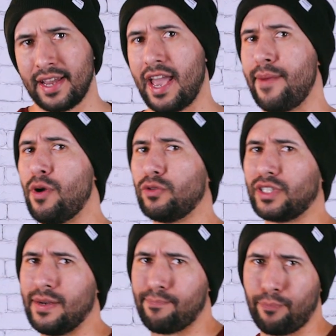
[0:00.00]
and
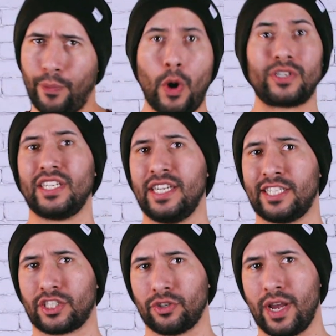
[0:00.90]
most important
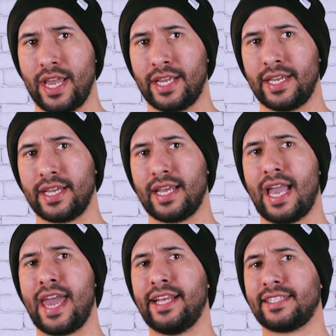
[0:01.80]
Easter egg,
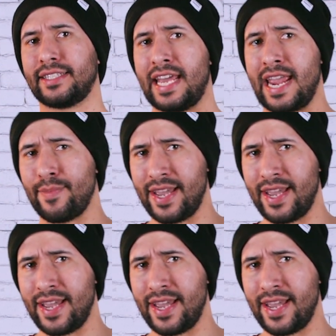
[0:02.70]
and its name